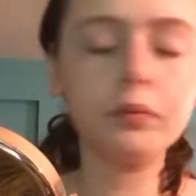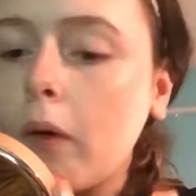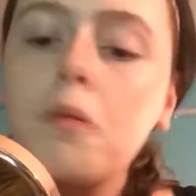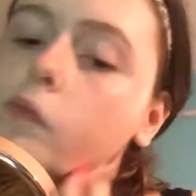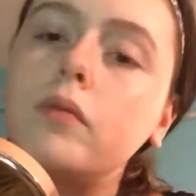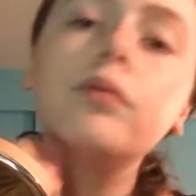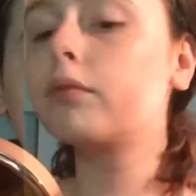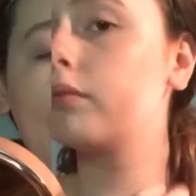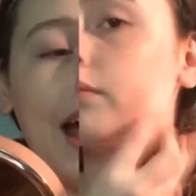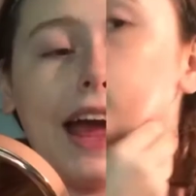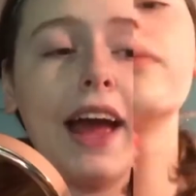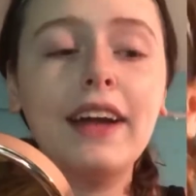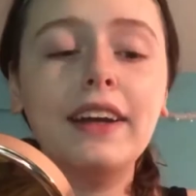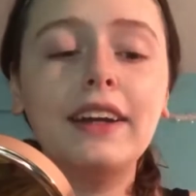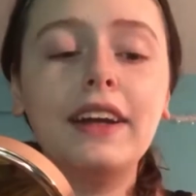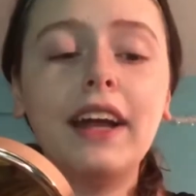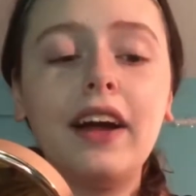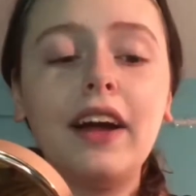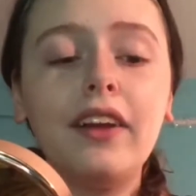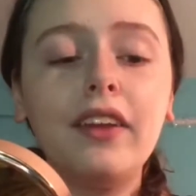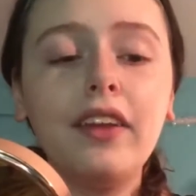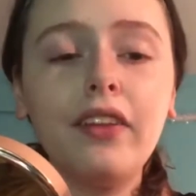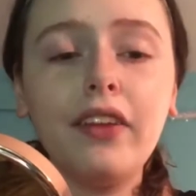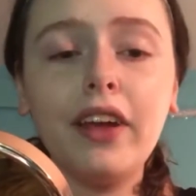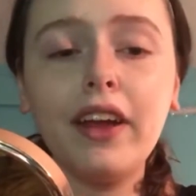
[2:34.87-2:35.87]
Okay, and
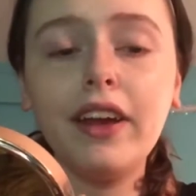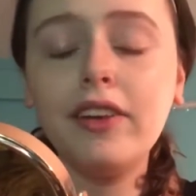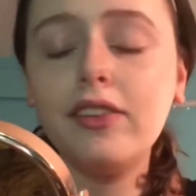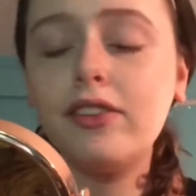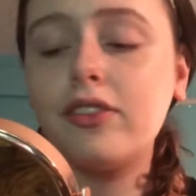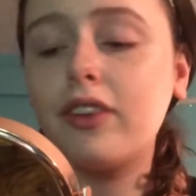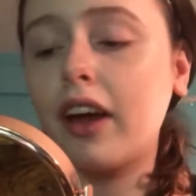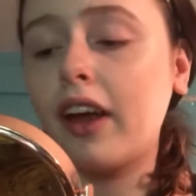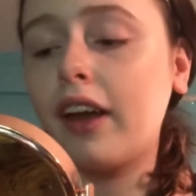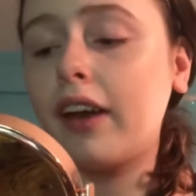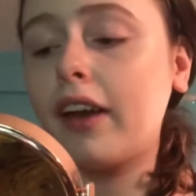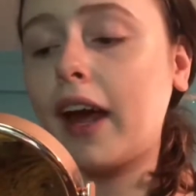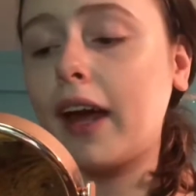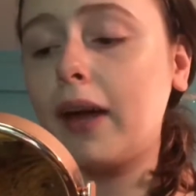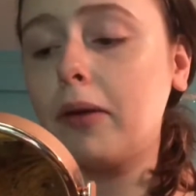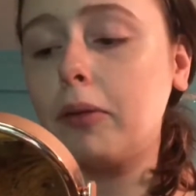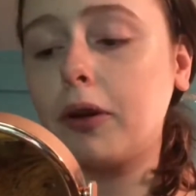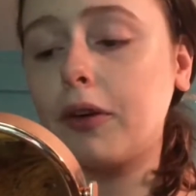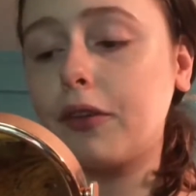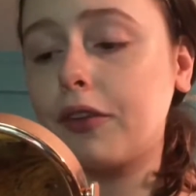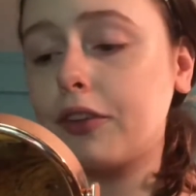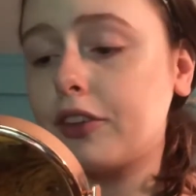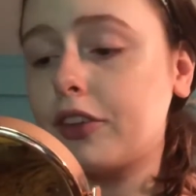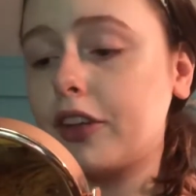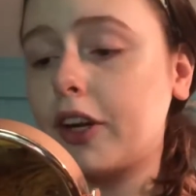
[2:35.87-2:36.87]
now that is done, I'm
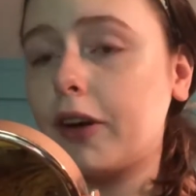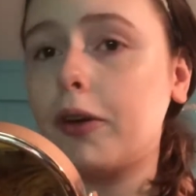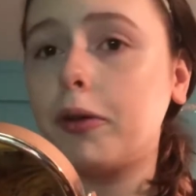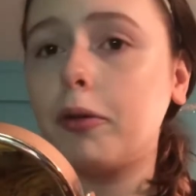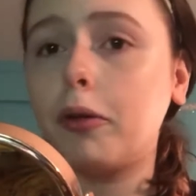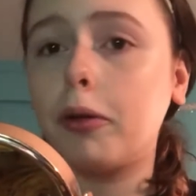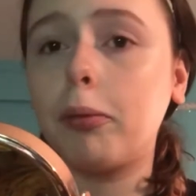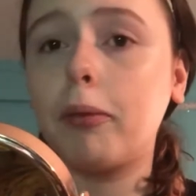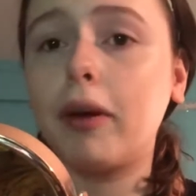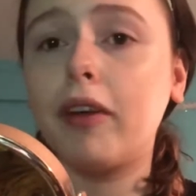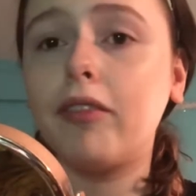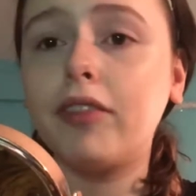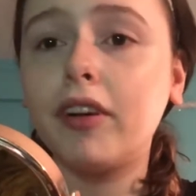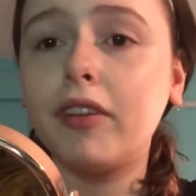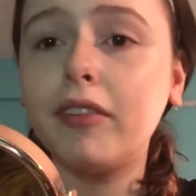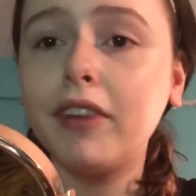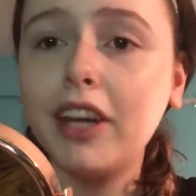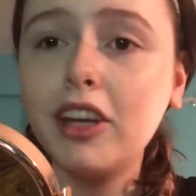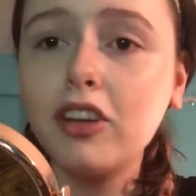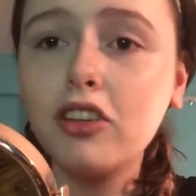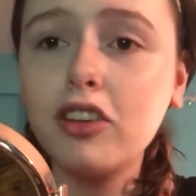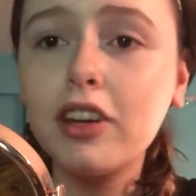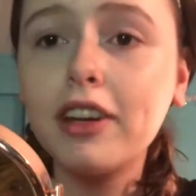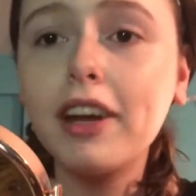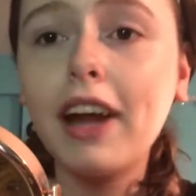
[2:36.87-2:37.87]
going to go in with my
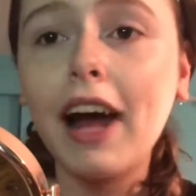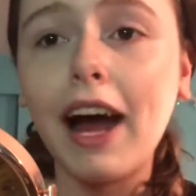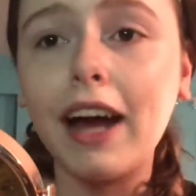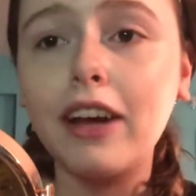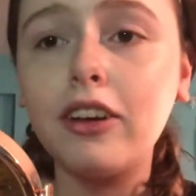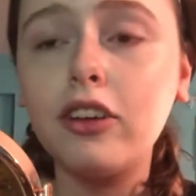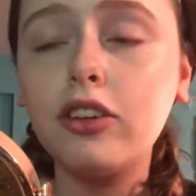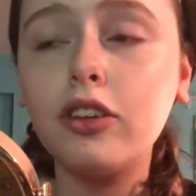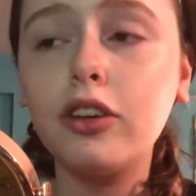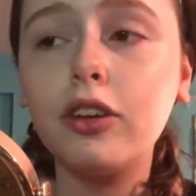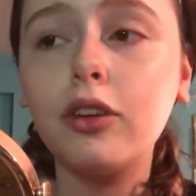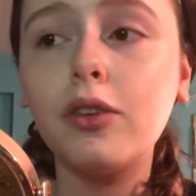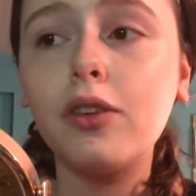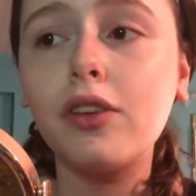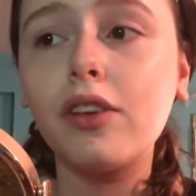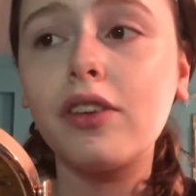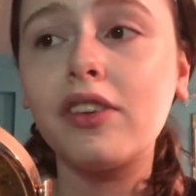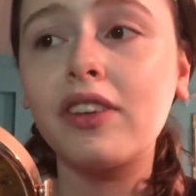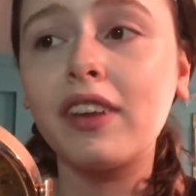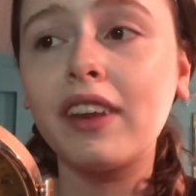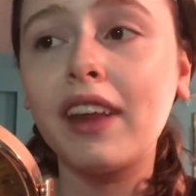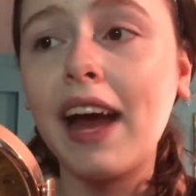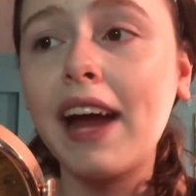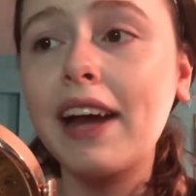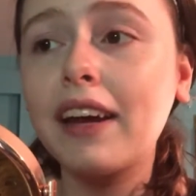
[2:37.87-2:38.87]
foundation. I just use this
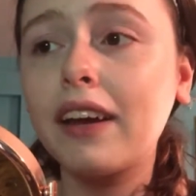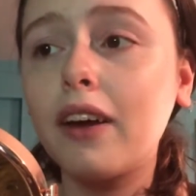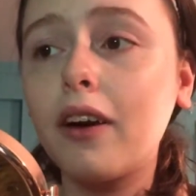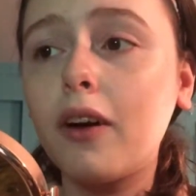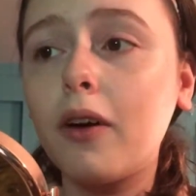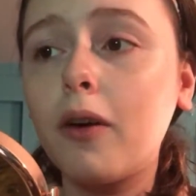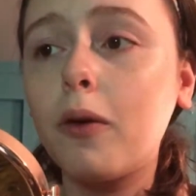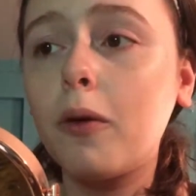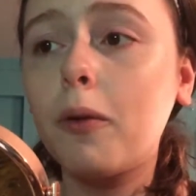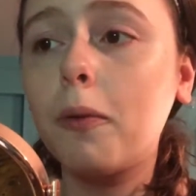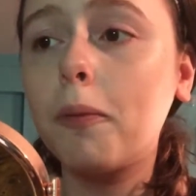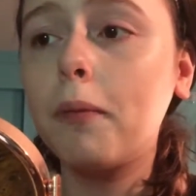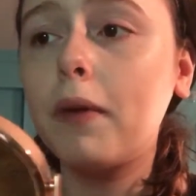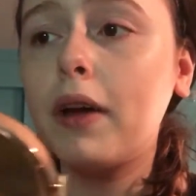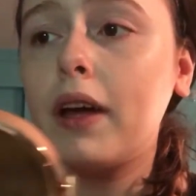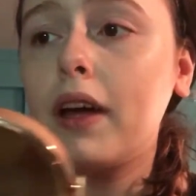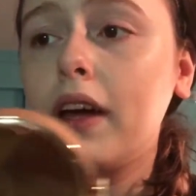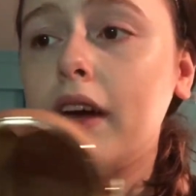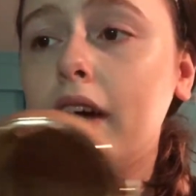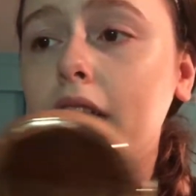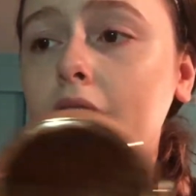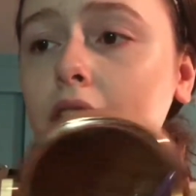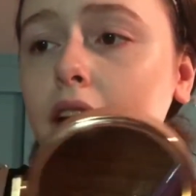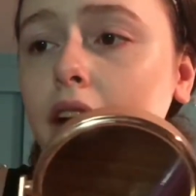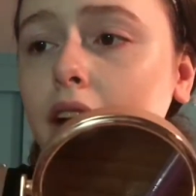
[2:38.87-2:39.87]
Lancome
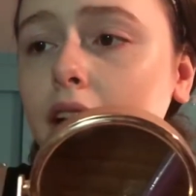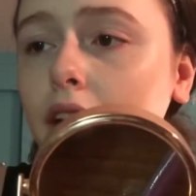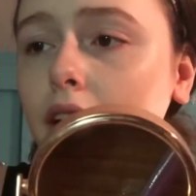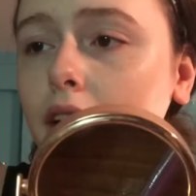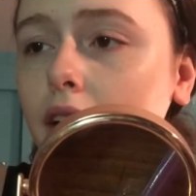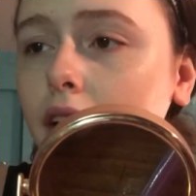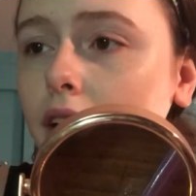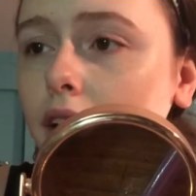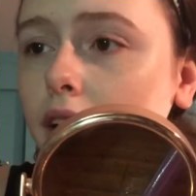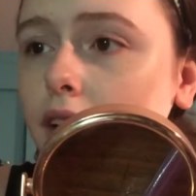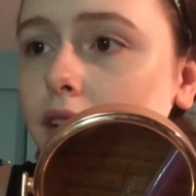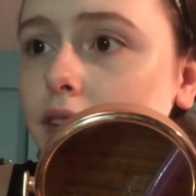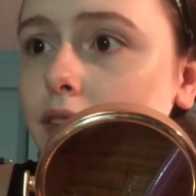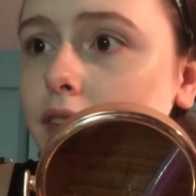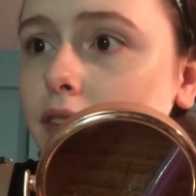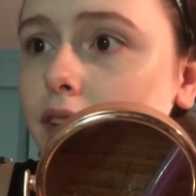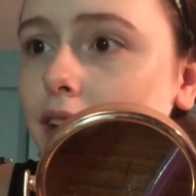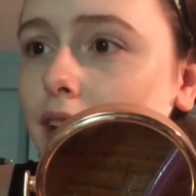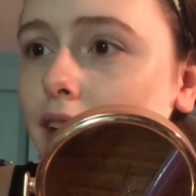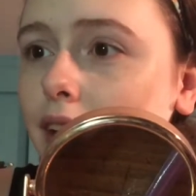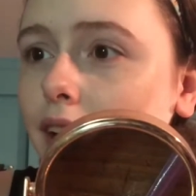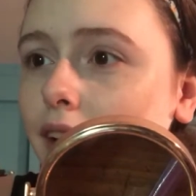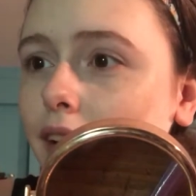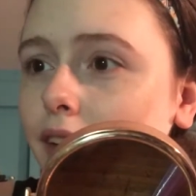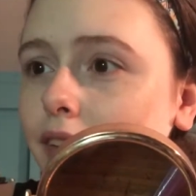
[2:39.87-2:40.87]

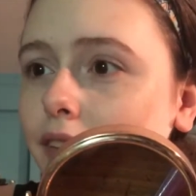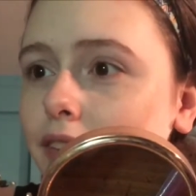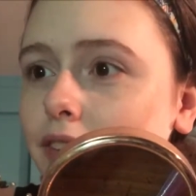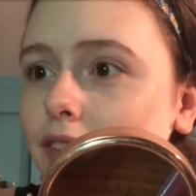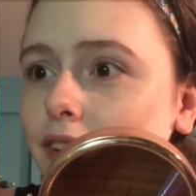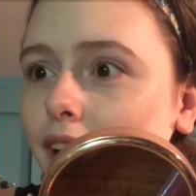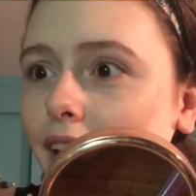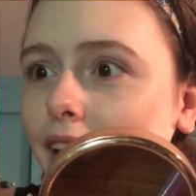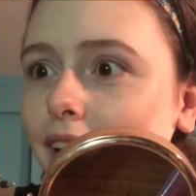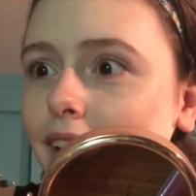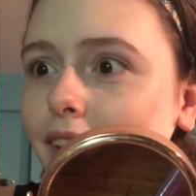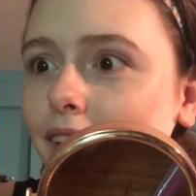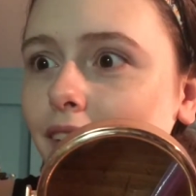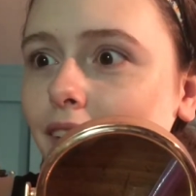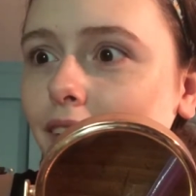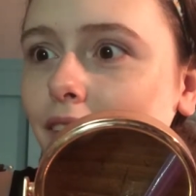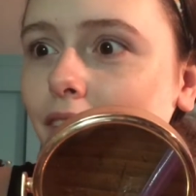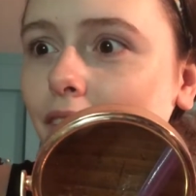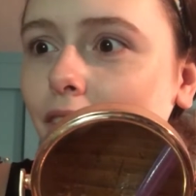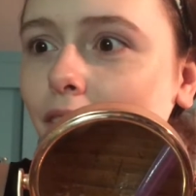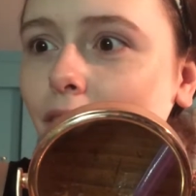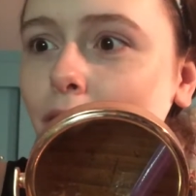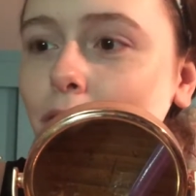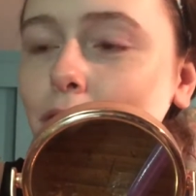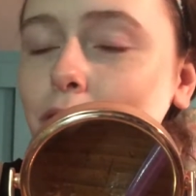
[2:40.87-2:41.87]
Tient
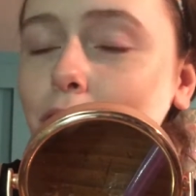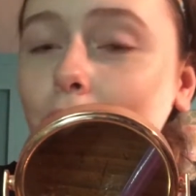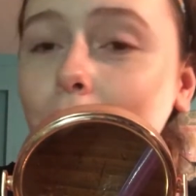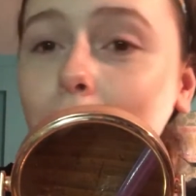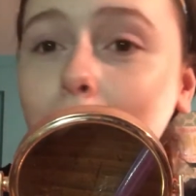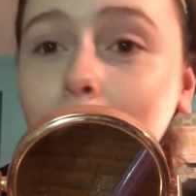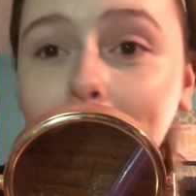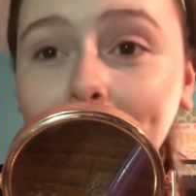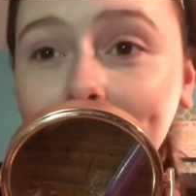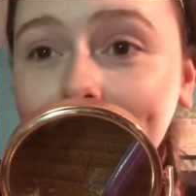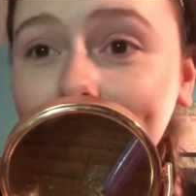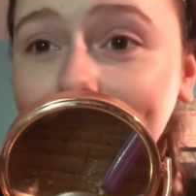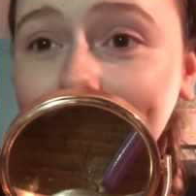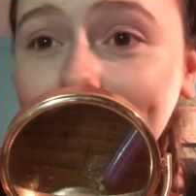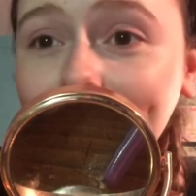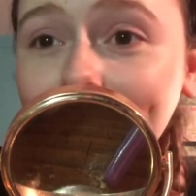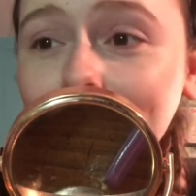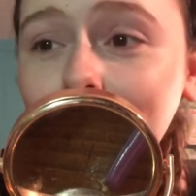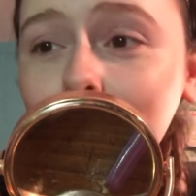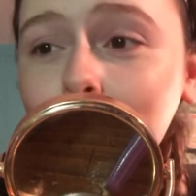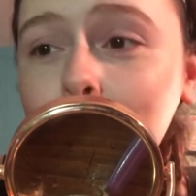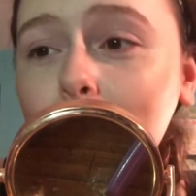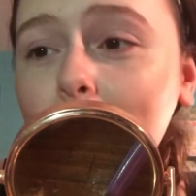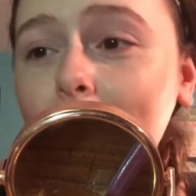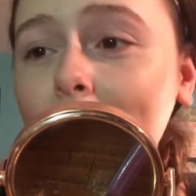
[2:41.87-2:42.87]
Idol Ultra
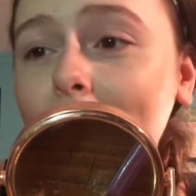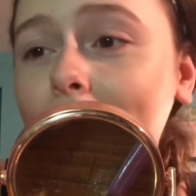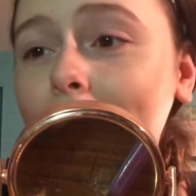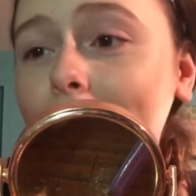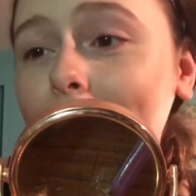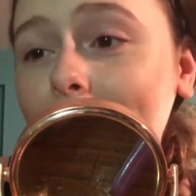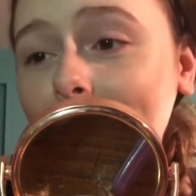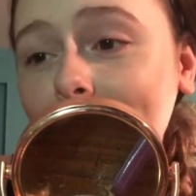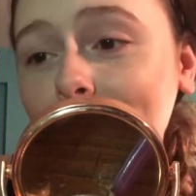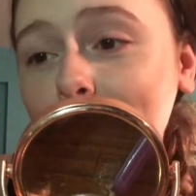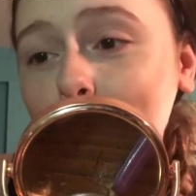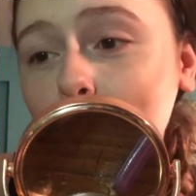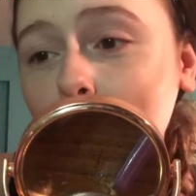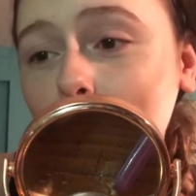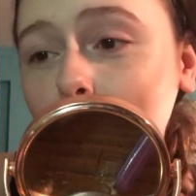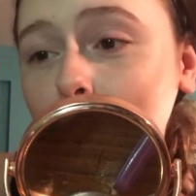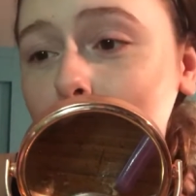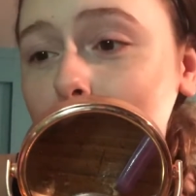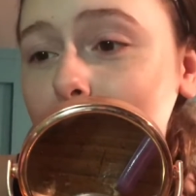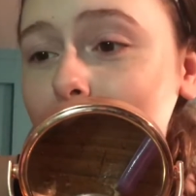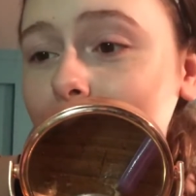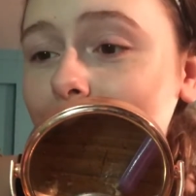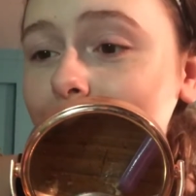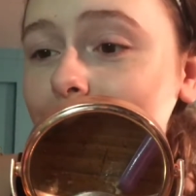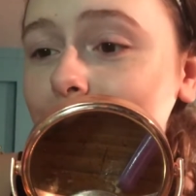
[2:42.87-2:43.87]
Wear. That is probably
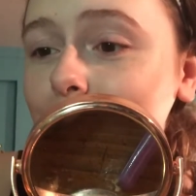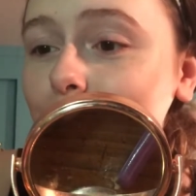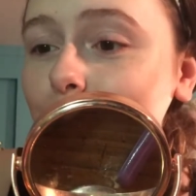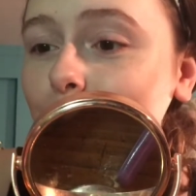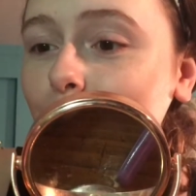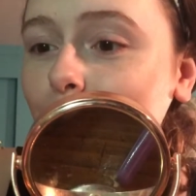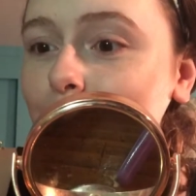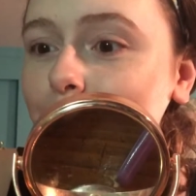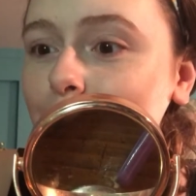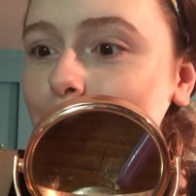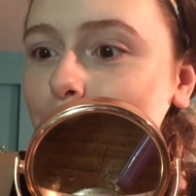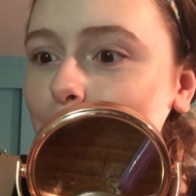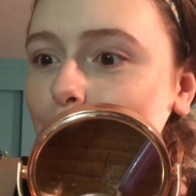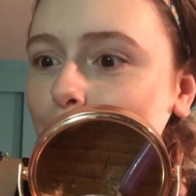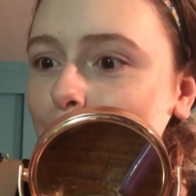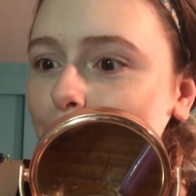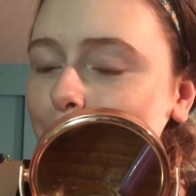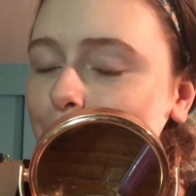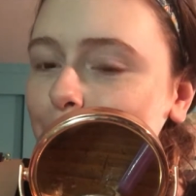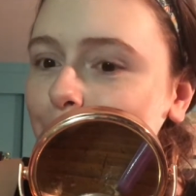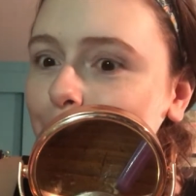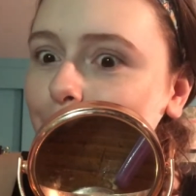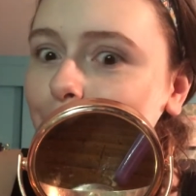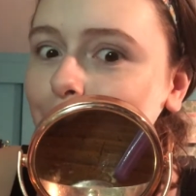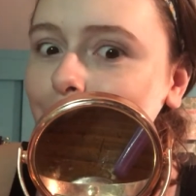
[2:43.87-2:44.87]
French, so I should
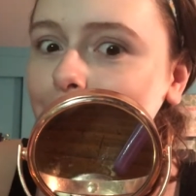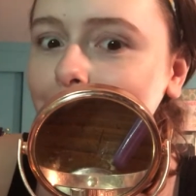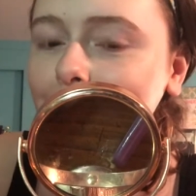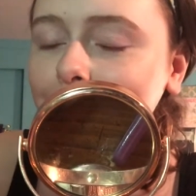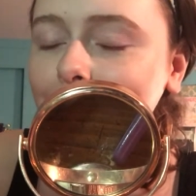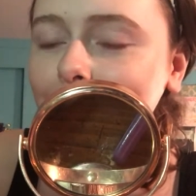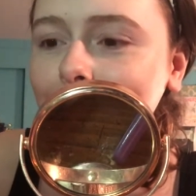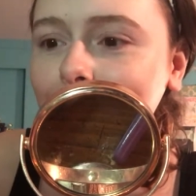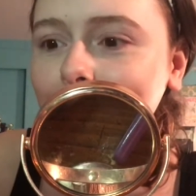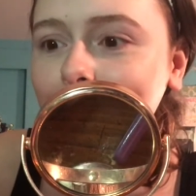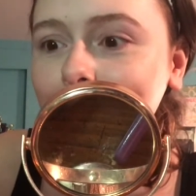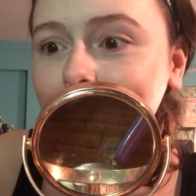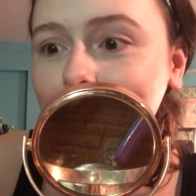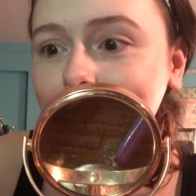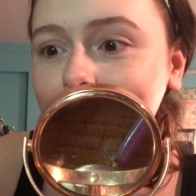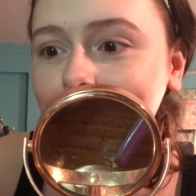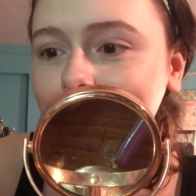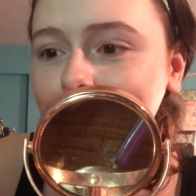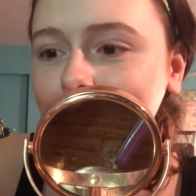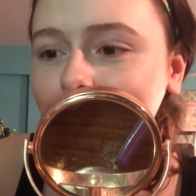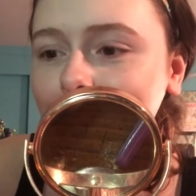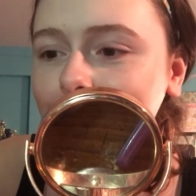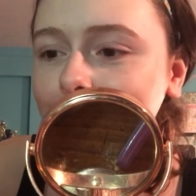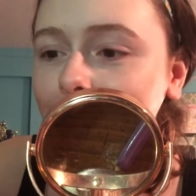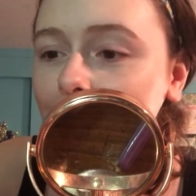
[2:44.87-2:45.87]
probably know that, but I
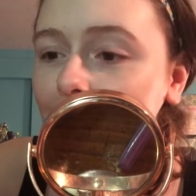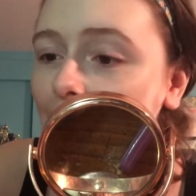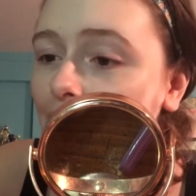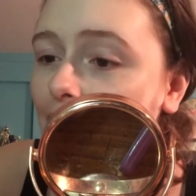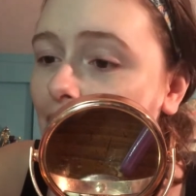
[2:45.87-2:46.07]
don't.